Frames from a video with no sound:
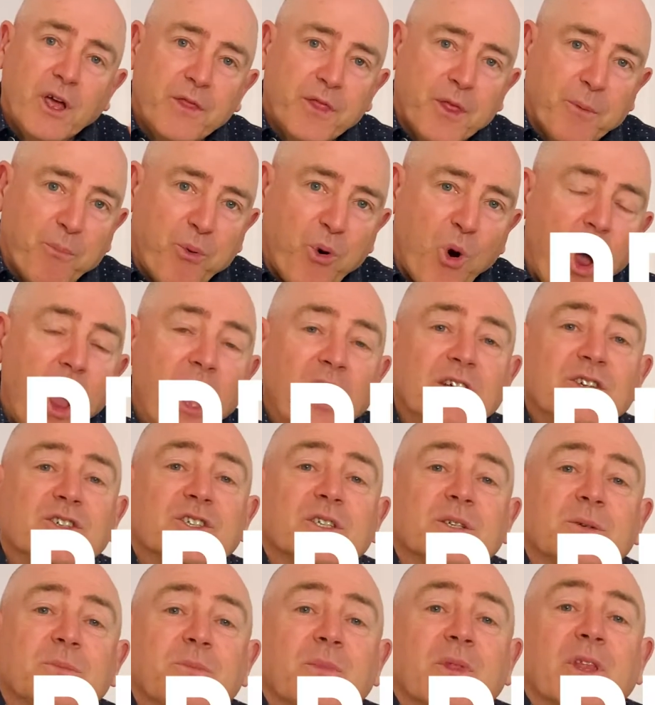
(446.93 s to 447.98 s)
the price,
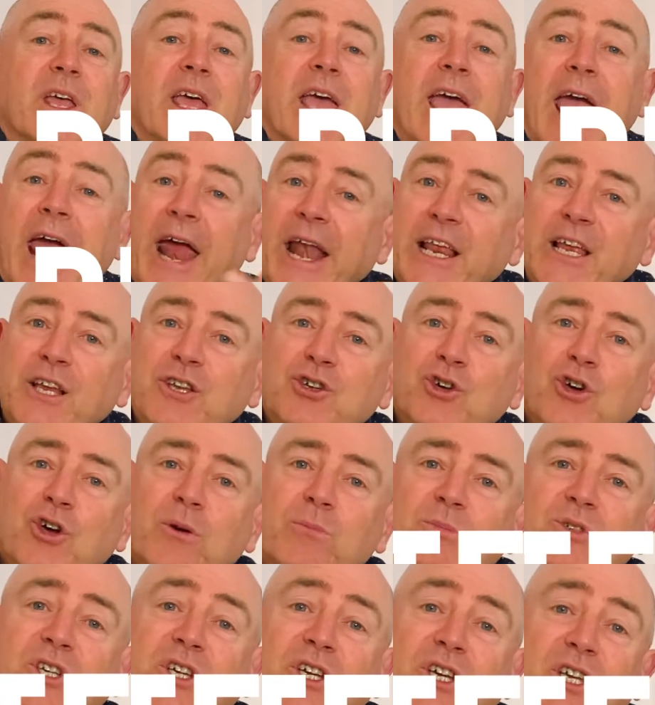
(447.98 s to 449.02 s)
any
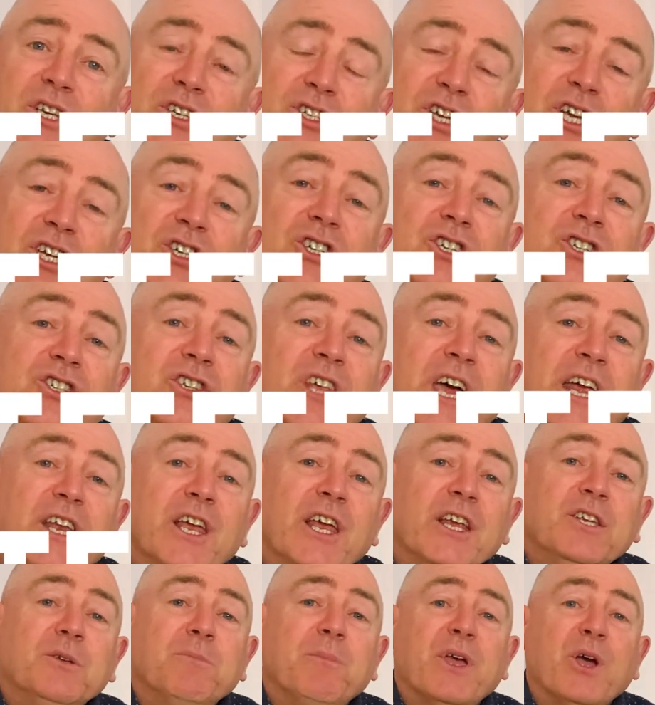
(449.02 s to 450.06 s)
terms and conditions they
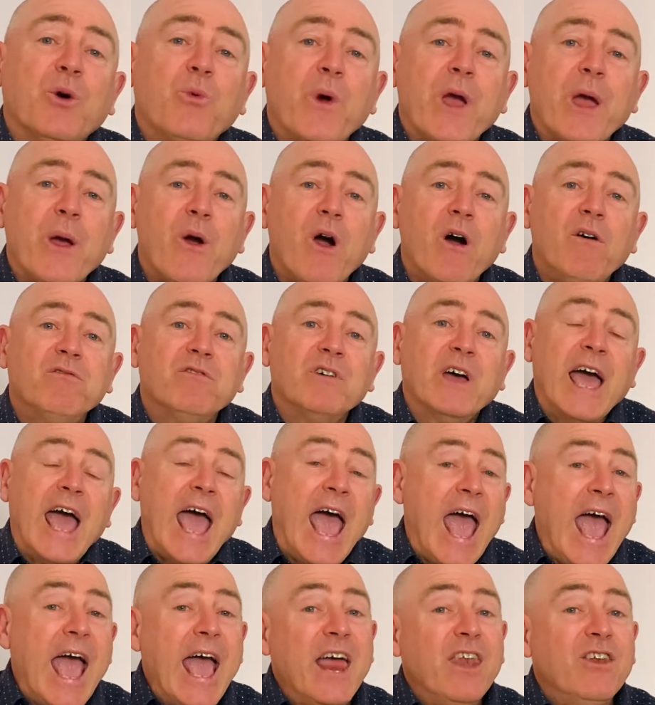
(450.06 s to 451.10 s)
need to be aware of,
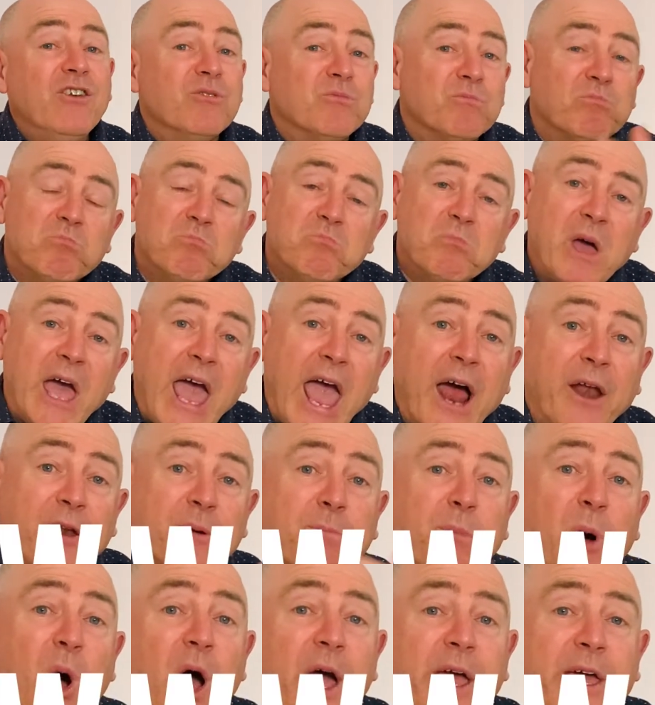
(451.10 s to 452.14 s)
and how to
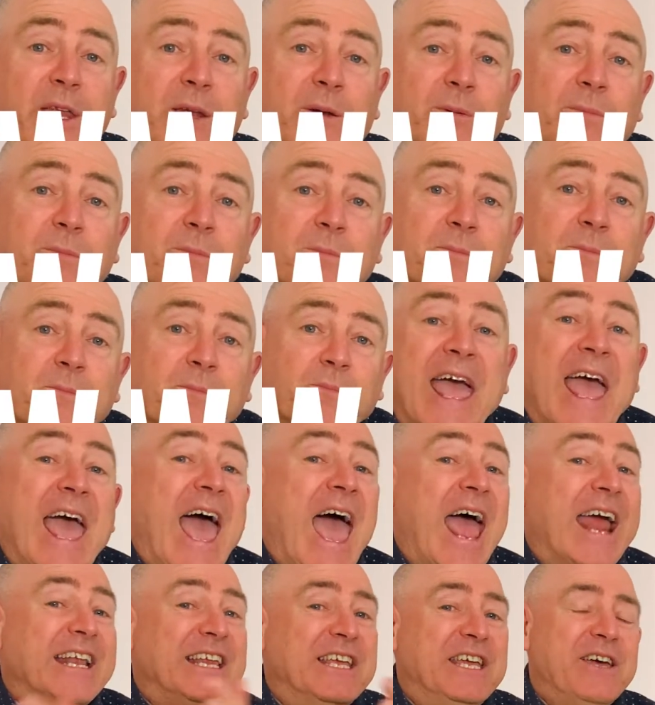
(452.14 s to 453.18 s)
buy it.
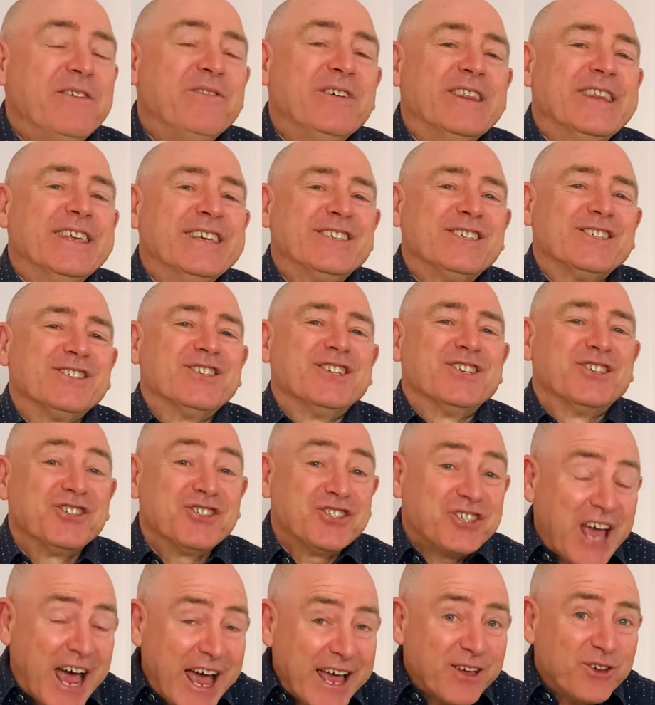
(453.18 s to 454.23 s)
And given this is a
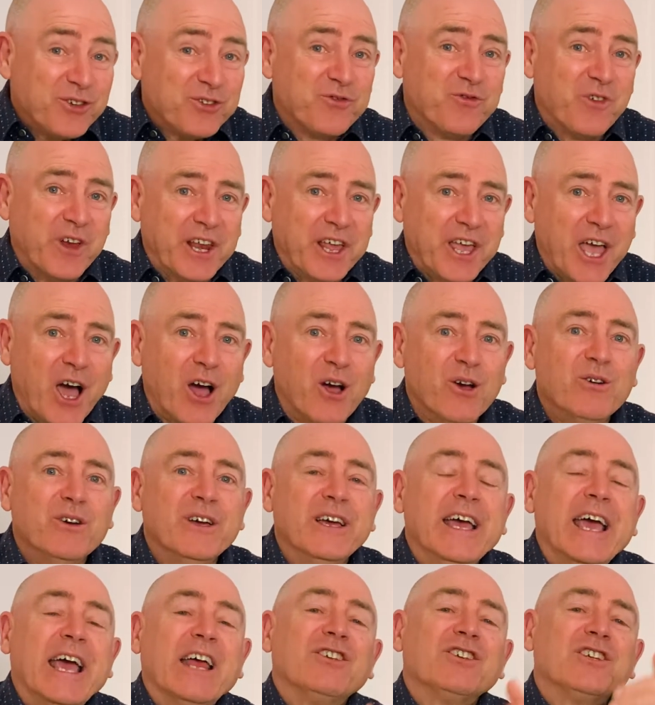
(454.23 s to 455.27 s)
sales video,
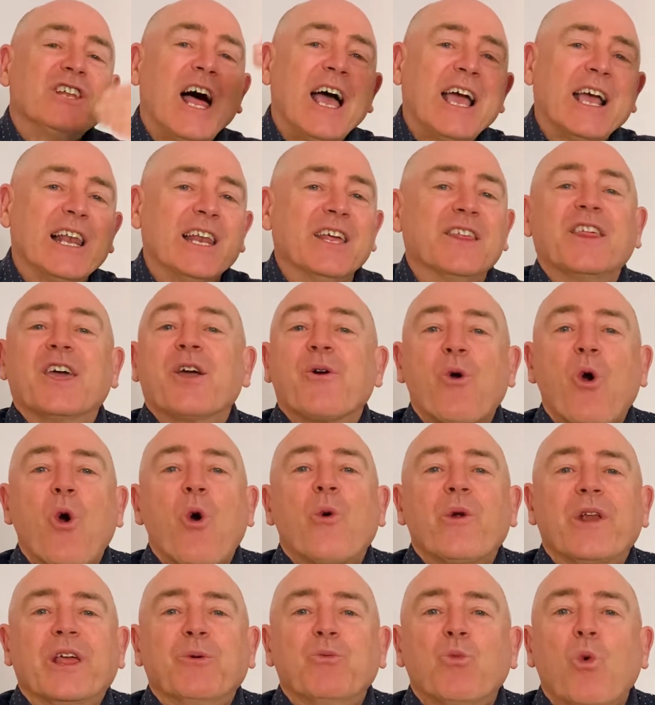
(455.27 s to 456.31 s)
it's likely they're
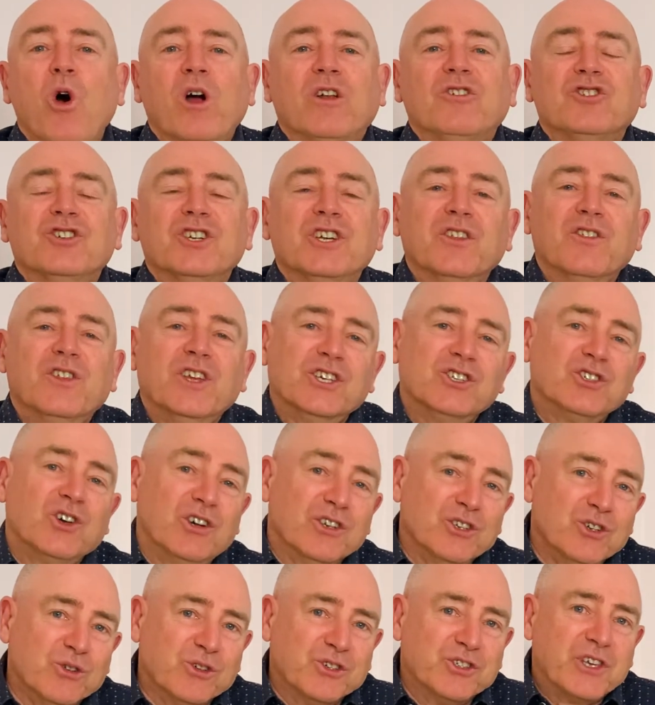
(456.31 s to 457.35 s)
already watching this on
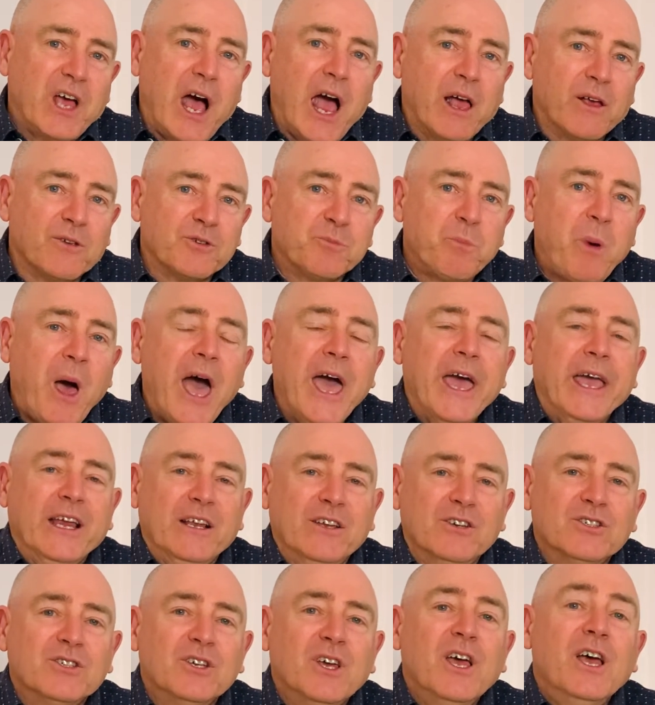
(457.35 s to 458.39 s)
your sales
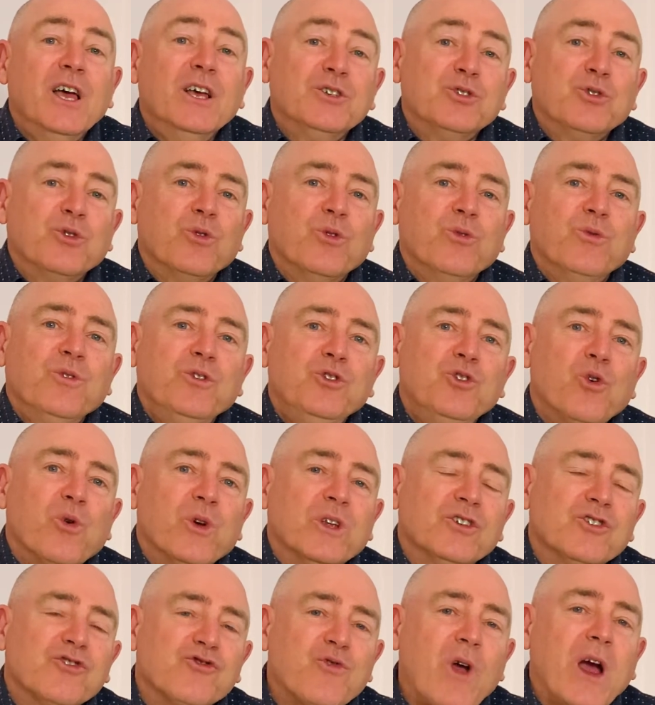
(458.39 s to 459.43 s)
page. So your
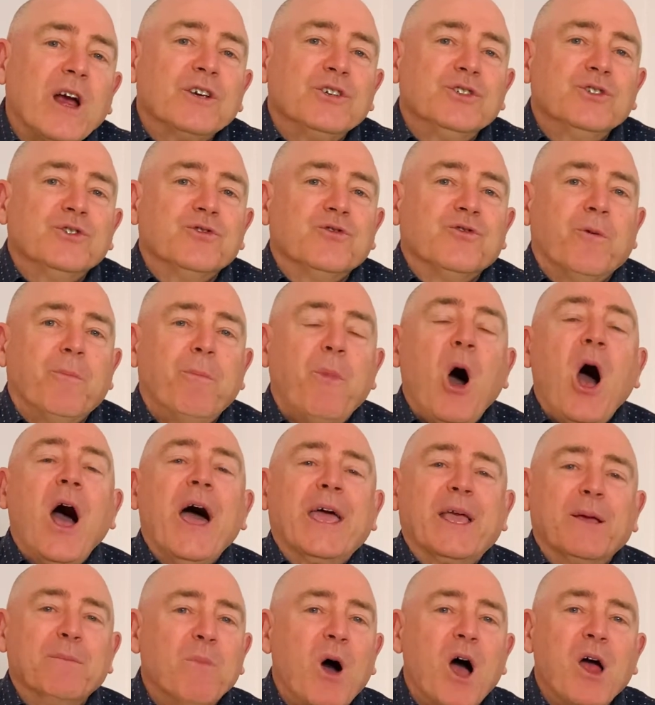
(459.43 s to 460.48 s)
instructions for
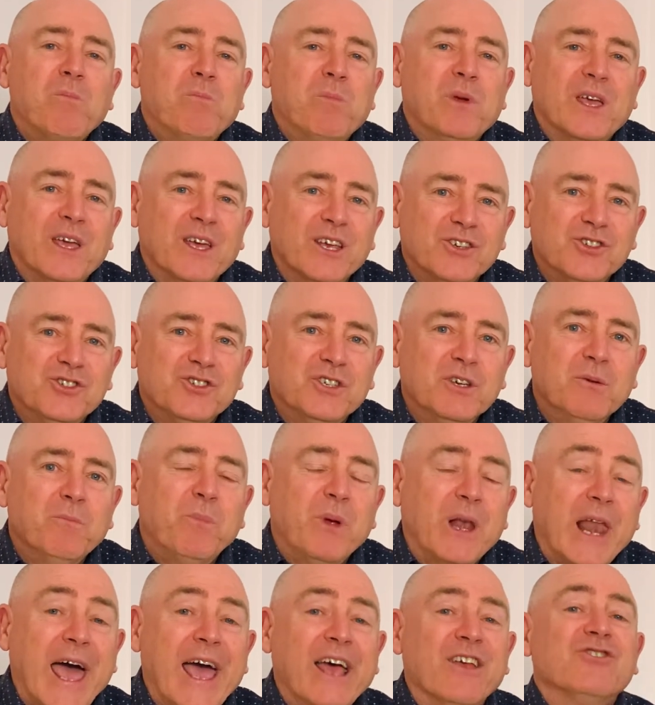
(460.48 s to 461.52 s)
buying might be as simple
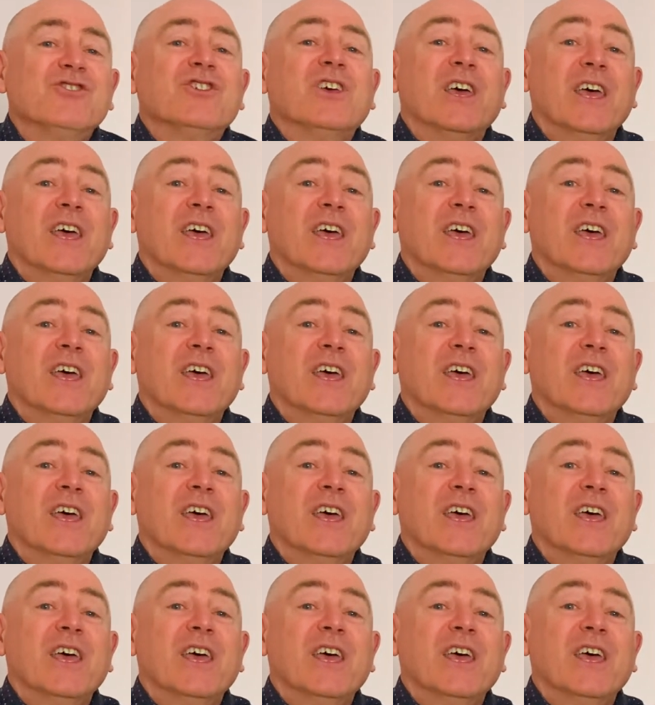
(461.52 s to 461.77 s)
as